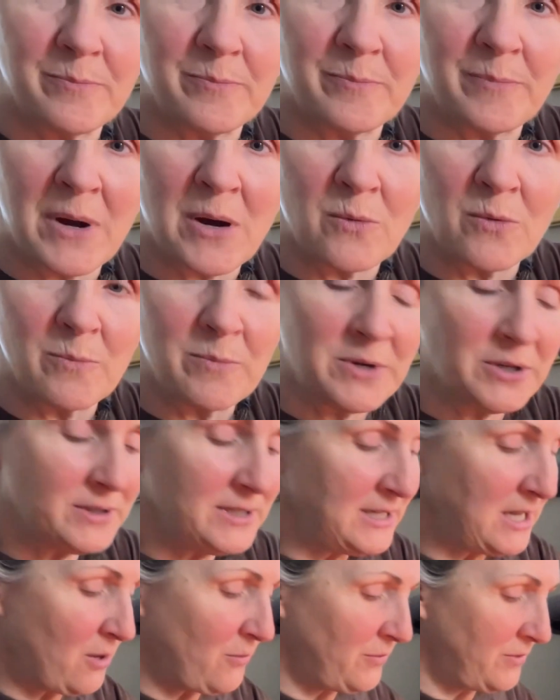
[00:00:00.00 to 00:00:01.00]
but we're
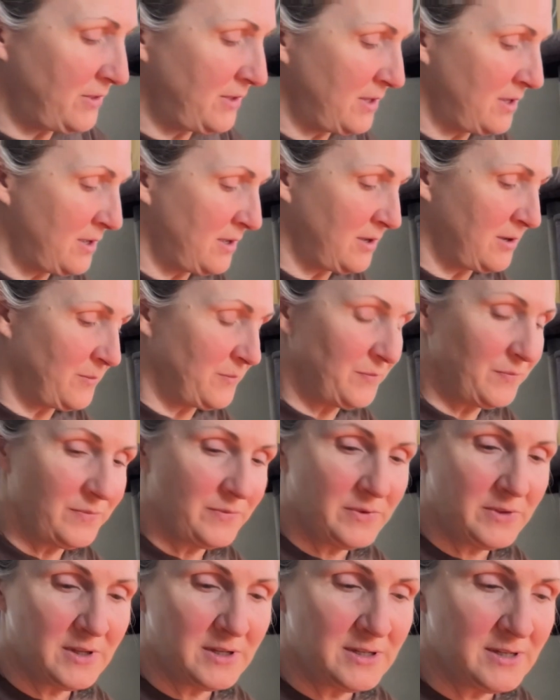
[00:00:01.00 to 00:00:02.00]
building out the
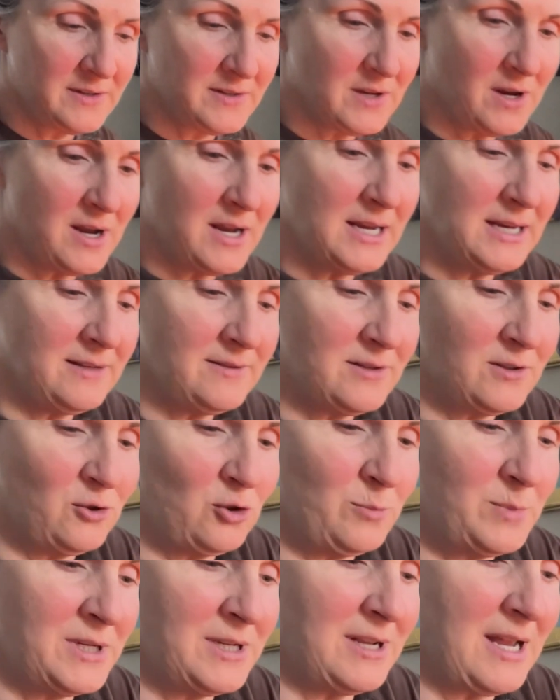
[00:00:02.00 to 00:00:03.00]
designs a
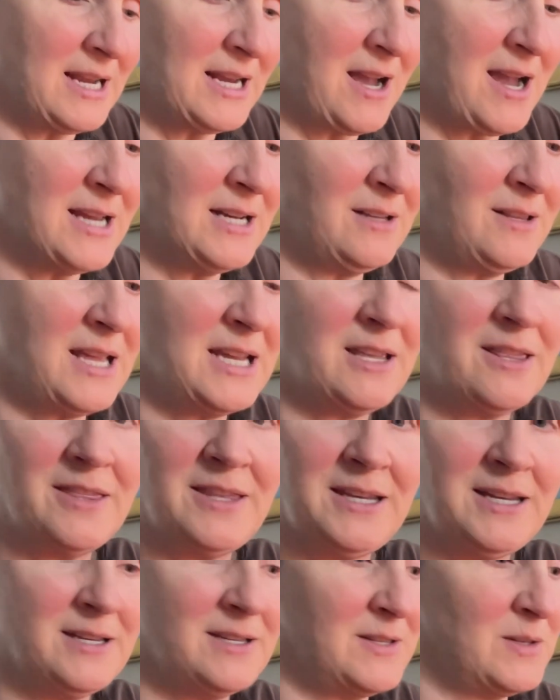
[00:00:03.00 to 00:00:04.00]
little bit. I kind of like
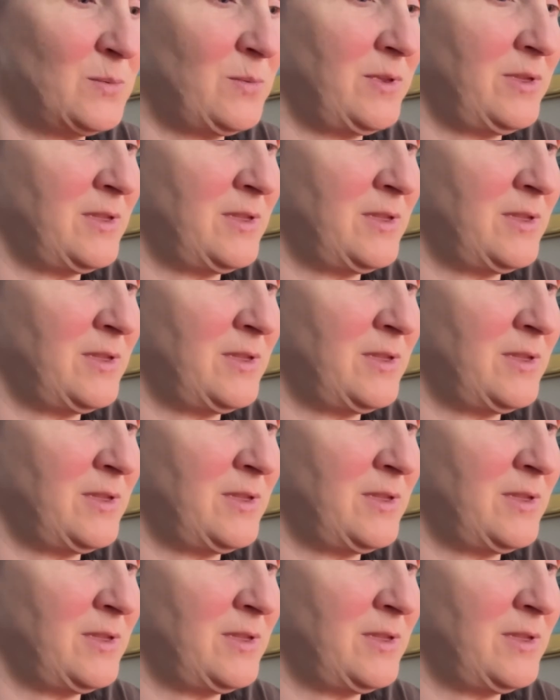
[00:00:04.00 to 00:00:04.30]
these with